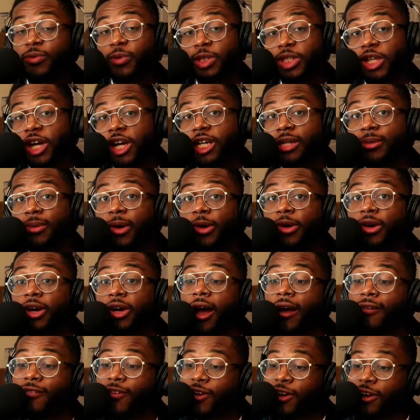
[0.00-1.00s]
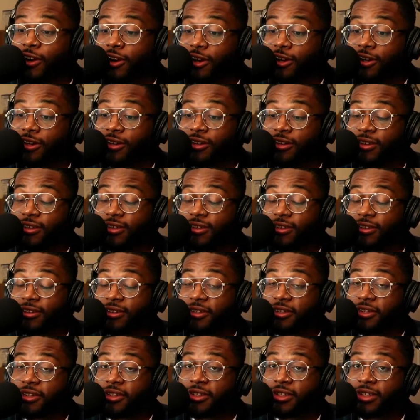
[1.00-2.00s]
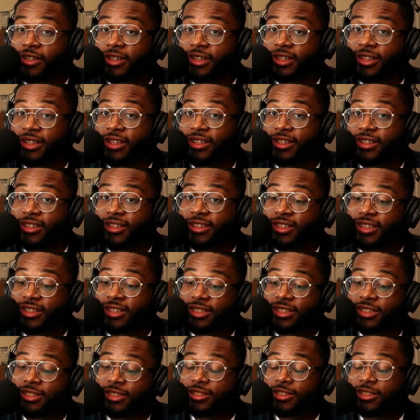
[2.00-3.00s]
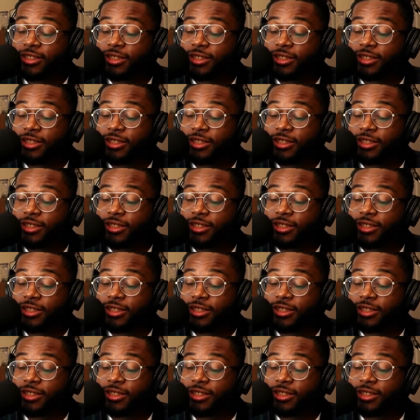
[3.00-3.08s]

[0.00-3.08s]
If we're talking about cover art, this is